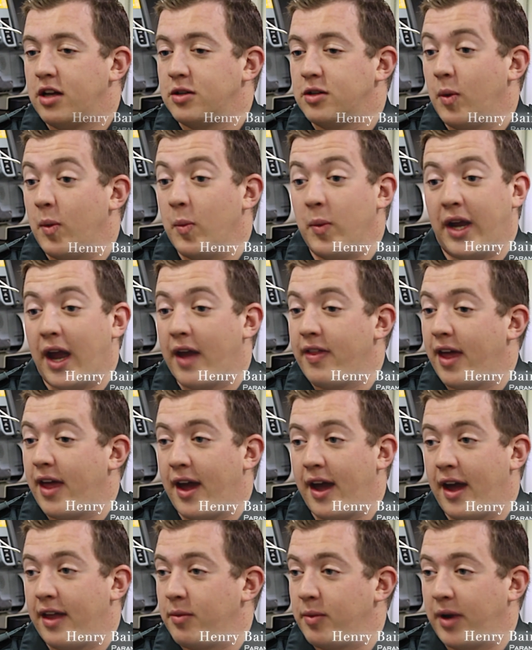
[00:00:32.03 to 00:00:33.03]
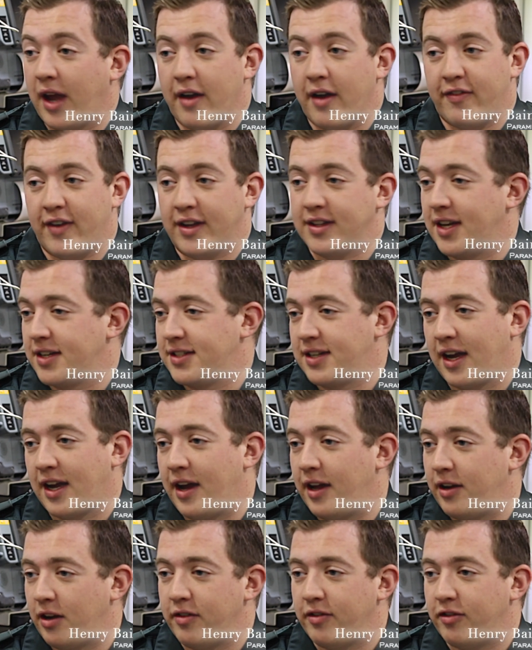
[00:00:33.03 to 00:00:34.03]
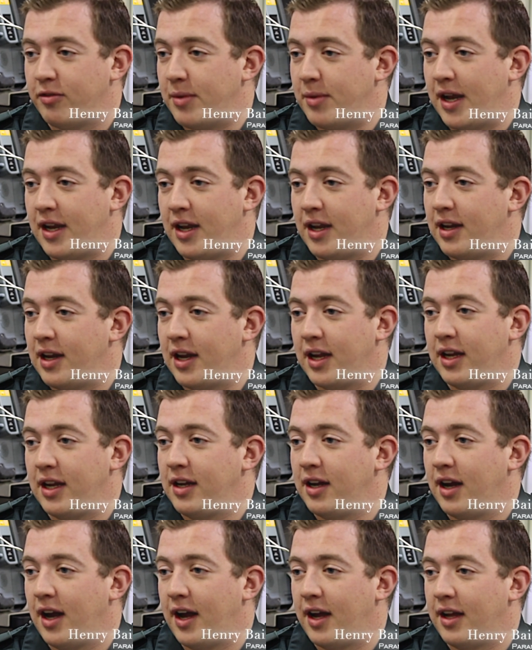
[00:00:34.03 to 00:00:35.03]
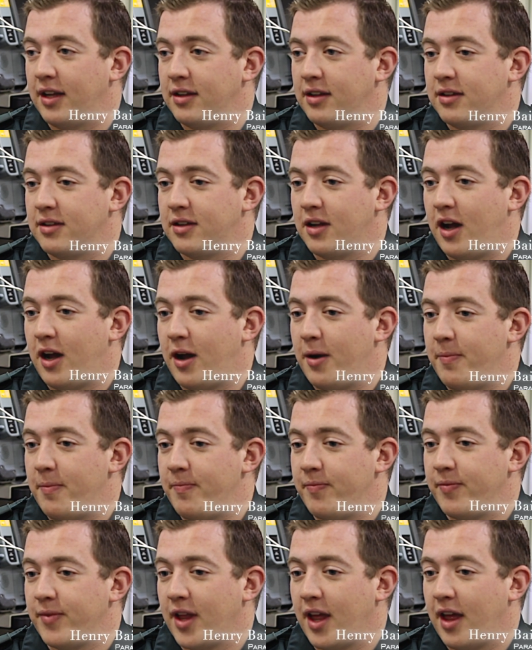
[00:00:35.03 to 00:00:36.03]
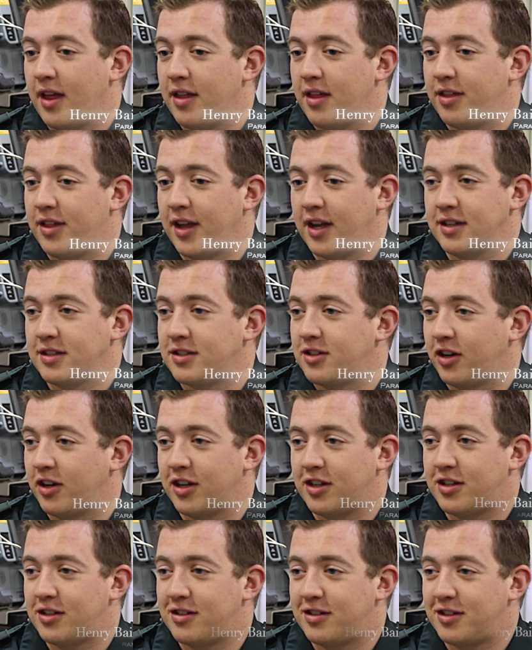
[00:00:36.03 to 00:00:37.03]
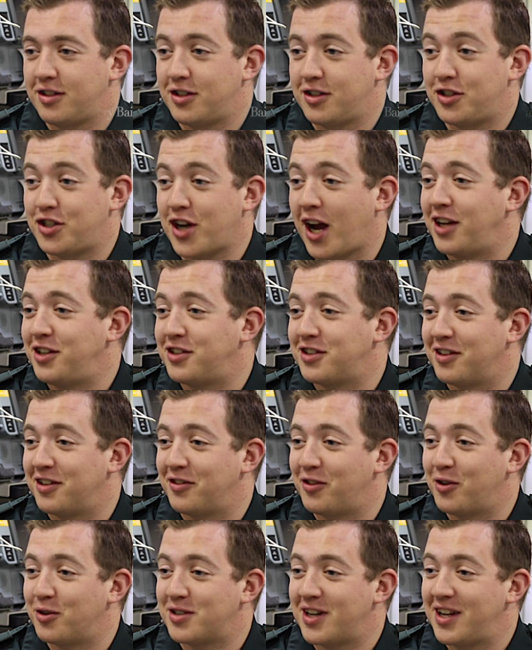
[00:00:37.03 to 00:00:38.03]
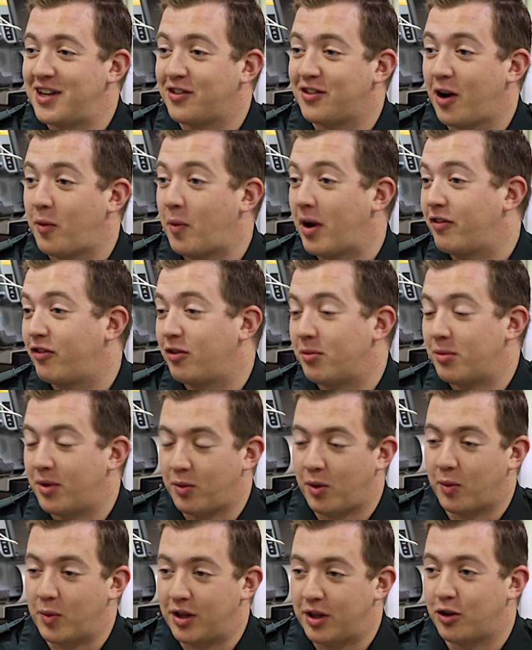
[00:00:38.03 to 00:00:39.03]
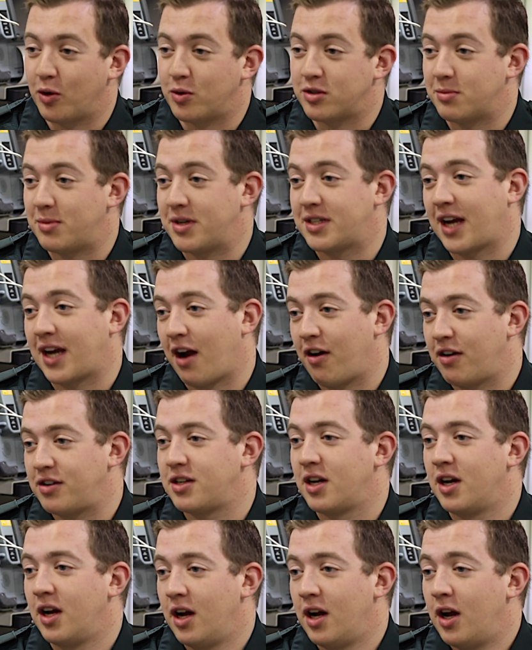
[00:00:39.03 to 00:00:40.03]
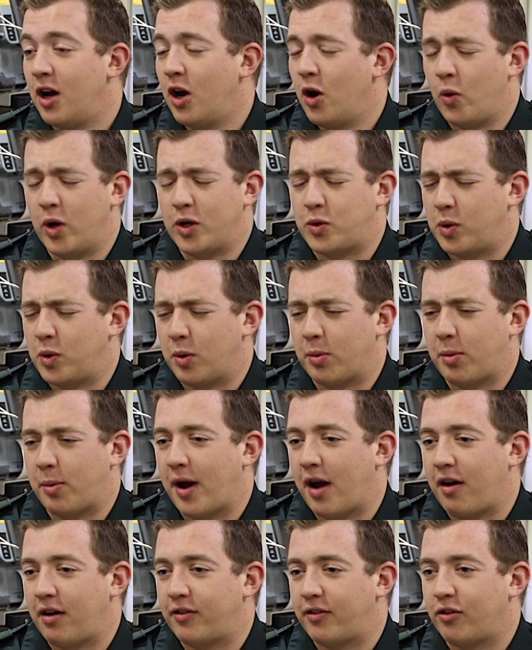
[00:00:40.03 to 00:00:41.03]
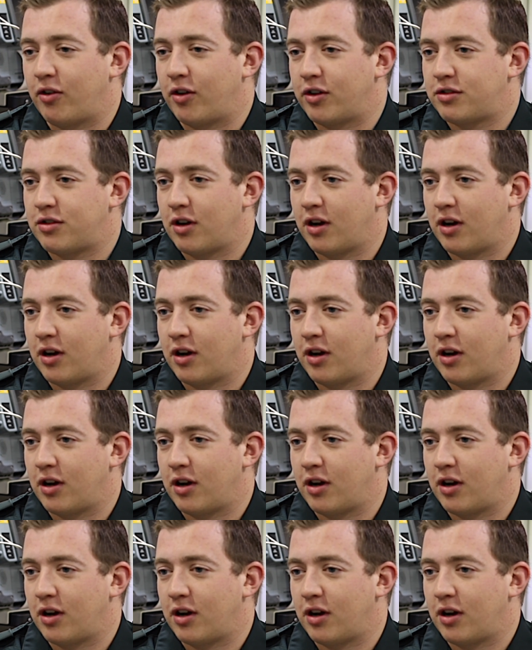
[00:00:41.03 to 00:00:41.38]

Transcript: When we get there and we get a fantastic handover from Ellie and Lee, and things started to change, unfortunately. So it went from what we thought was a miscarriage, which we were preparing for